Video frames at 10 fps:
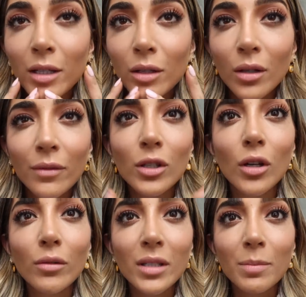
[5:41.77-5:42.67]
I don't know if you
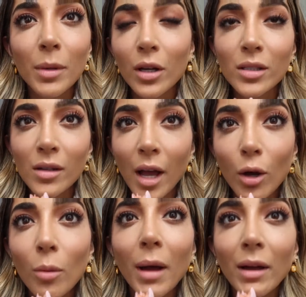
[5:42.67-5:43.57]
noticed, but because I
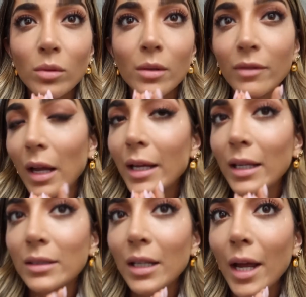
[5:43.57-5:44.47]
got back from the flight
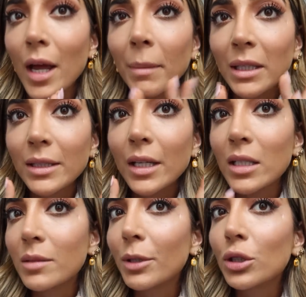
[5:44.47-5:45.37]
yesterday, my skin
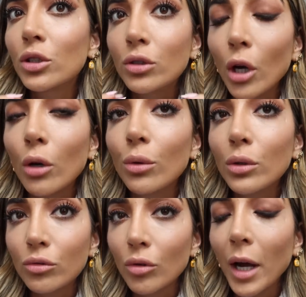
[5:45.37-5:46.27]
has been
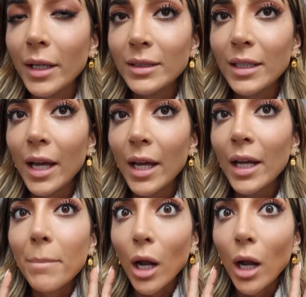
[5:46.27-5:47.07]
so dry today.